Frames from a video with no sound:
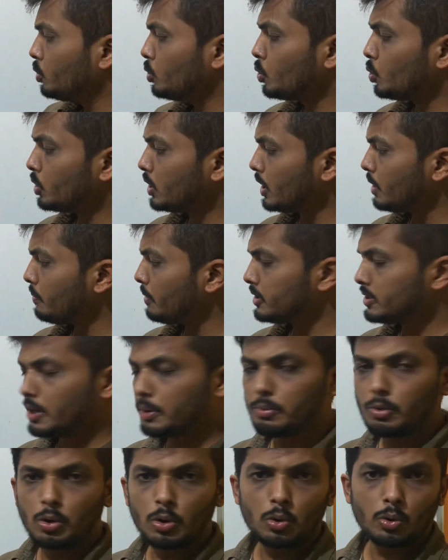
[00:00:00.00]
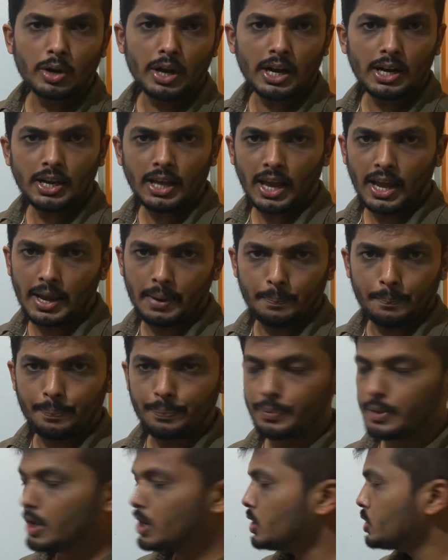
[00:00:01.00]
when I do total mass, I'm going to
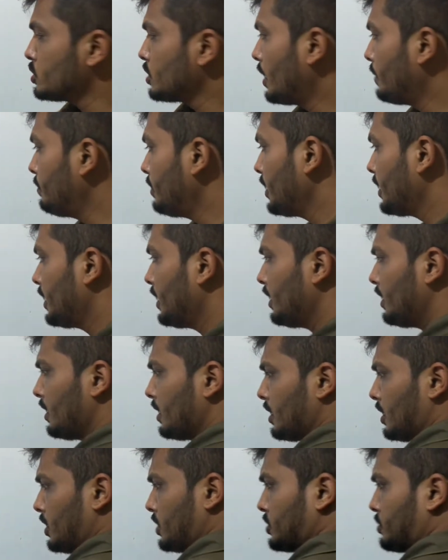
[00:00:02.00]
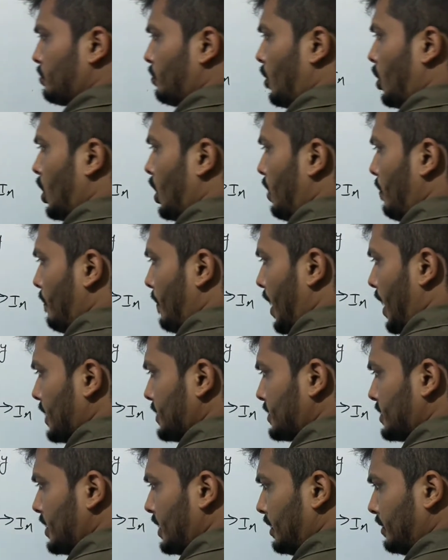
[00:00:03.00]
get m. So I'm taking a
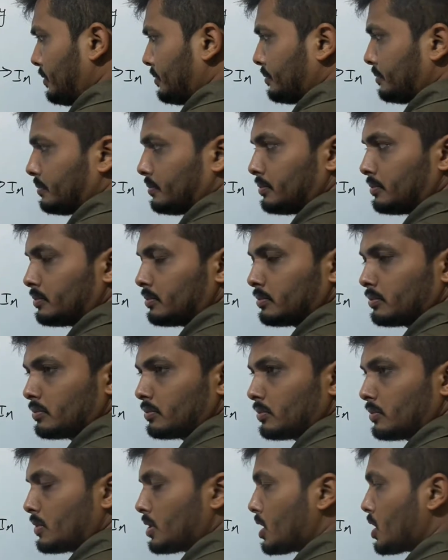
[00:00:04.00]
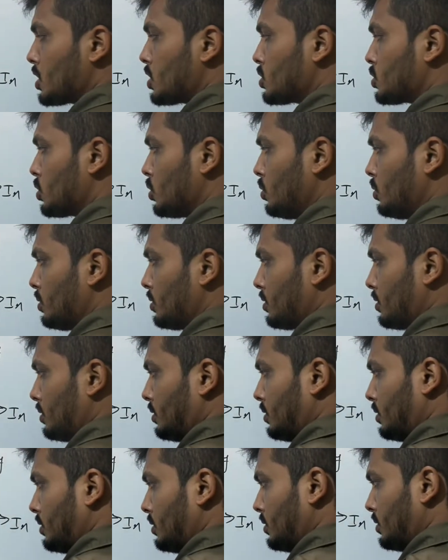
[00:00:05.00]
small mass here.
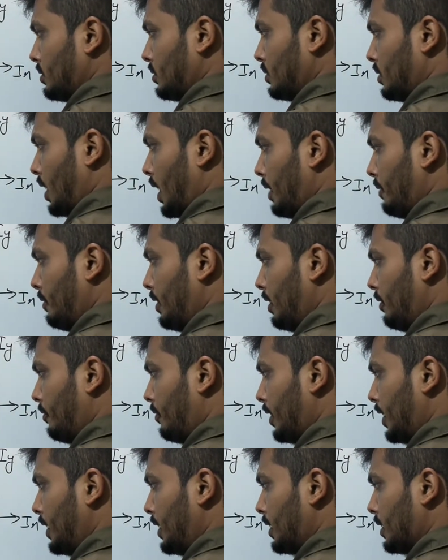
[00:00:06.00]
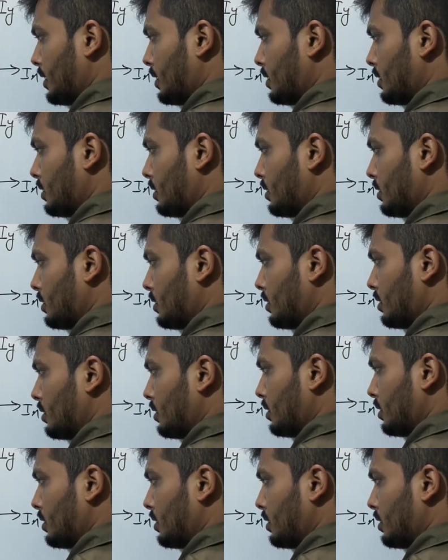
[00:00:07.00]
So I will find